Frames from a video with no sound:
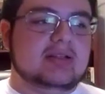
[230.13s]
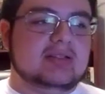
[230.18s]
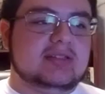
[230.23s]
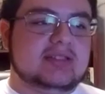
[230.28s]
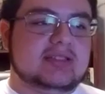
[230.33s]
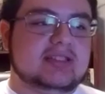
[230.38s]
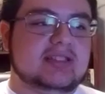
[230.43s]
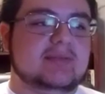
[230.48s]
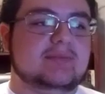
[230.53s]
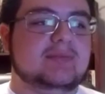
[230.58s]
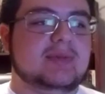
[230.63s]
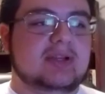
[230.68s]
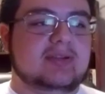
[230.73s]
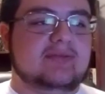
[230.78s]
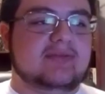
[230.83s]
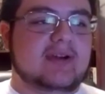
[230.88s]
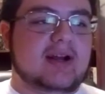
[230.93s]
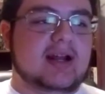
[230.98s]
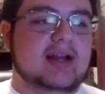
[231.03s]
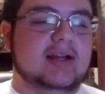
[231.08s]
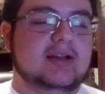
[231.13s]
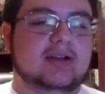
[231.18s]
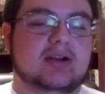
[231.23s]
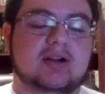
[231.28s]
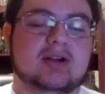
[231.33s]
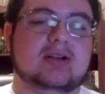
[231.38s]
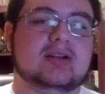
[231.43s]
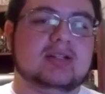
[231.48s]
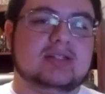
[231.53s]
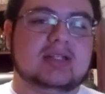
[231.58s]
simplified
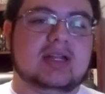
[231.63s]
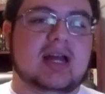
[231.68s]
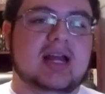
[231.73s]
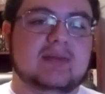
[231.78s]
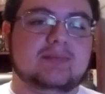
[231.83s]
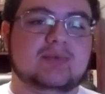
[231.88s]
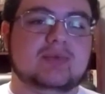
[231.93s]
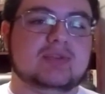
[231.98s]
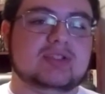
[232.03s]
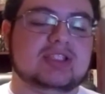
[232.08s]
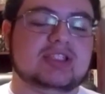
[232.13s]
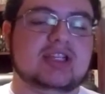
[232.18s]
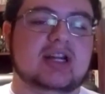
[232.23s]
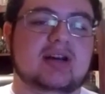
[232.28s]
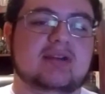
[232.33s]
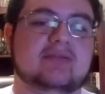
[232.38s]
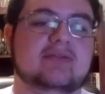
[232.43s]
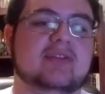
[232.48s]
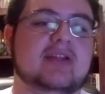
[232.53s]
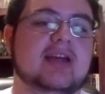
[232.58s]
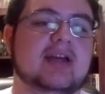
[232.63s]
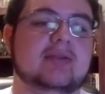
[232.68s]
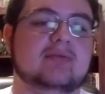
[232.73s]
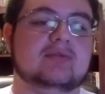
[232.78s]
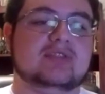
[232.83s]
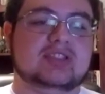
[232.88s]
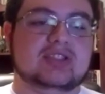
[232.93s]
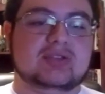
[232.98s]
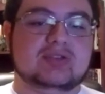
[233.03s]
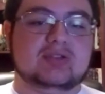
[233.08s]
archetypal stuff that
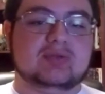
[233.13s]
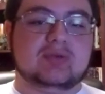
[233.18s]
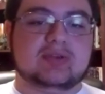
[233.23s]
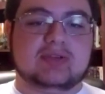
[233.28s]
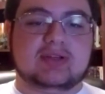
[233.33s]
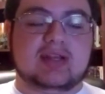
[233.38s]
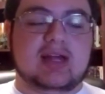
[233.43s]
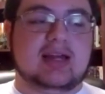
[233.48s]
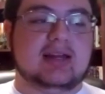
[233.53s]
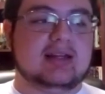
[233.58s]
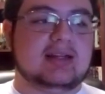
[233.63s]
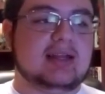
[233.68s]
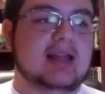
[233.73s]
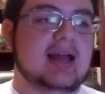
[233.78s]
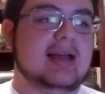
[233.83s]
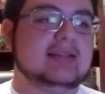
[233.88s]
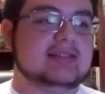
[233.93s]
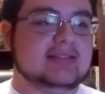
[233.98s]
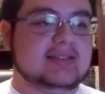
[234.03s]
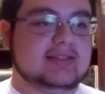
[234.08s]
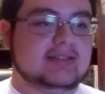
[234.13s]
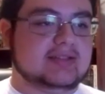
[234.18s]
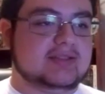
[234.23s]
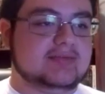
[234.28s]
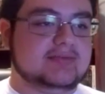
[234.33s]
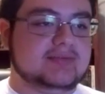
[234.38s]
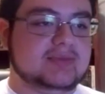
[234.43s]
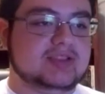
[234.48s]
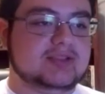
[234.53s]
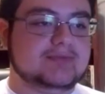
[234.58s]
was used with a lot of class
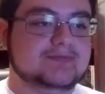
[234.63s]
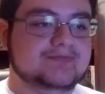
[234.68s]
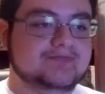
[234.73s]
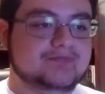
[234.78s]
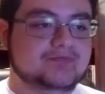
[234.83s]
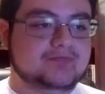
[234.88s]
systems.